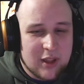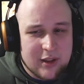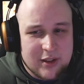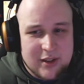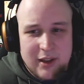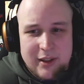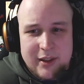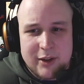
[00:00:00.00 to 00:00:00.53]

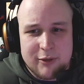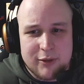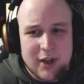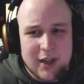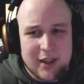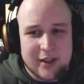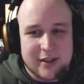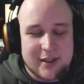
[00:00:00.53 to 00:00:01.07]
There's nothing
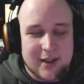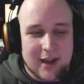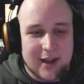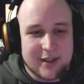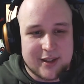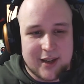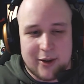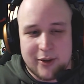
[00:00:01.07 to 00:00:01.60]
really that
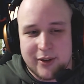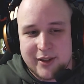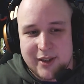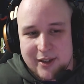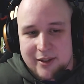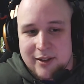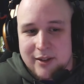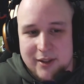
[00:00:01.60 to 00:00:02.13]
stands out and
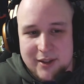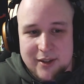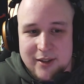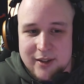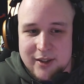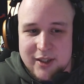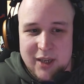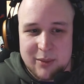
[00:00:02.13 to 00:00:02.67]
says that this
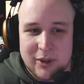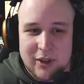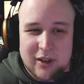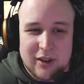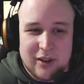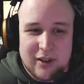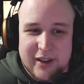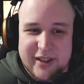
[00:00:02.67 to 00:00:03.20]
is a team that
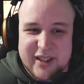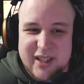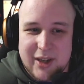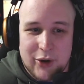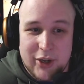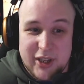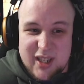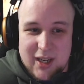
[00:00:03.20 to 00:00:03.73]
can
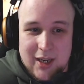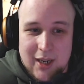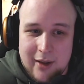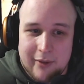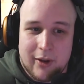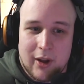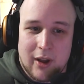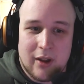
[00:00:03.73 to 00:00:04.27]
necessarily
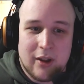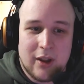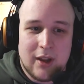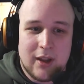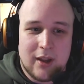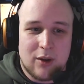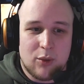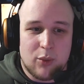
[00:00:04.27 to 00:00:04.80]
deliver
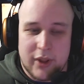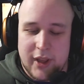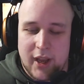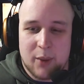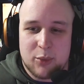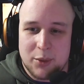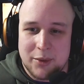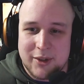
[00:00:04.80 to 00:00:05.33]
what they
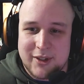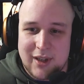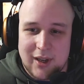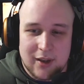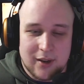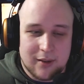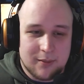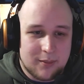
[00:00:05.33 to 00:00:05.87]
are
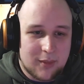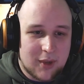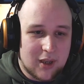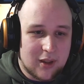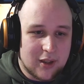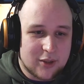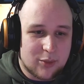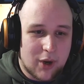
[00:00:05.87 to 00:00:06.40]
promising
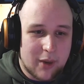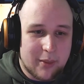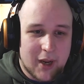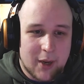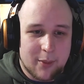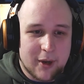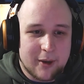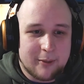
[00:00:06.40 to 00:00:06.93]
in this white
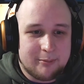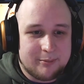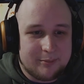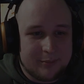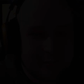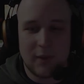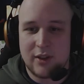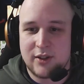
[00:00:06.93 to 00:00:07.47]
paper.
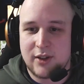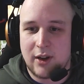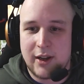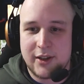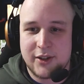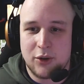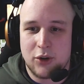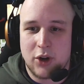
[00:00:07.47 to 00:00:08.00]
So
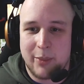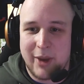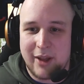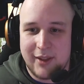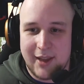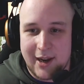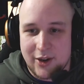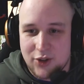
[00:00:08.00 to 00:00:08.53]
let's talk
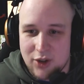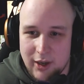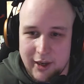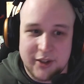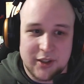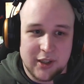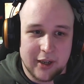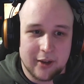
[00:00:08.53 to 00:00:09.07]
about the actual
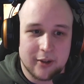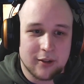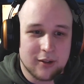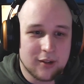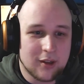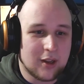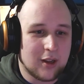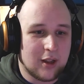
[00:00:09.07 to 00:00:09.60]
ICO.
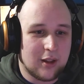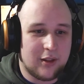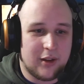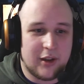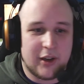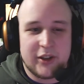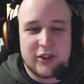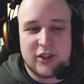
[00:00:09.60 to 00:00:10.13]

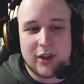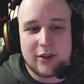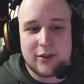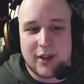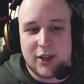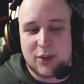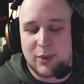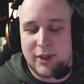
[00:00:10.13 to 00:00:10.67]
The ICO
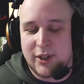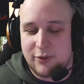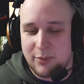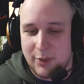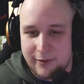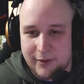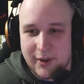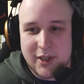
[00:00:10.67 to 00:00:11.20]
takes place
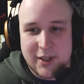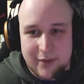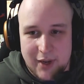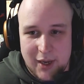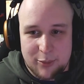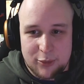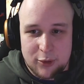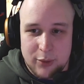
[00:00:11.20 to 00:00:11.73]
from the 1st of
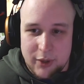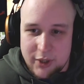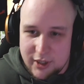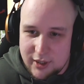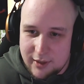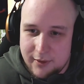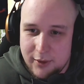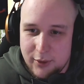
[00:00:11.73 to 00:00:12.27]
April, which
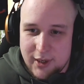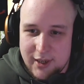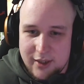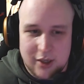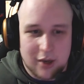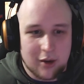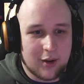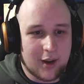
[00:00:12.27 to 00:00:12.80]
is a few
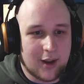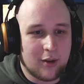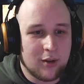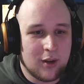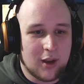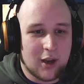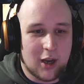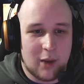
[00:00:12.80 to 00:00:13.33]
days ago now,
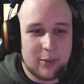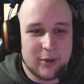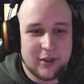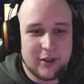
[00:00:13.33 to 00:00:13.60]
up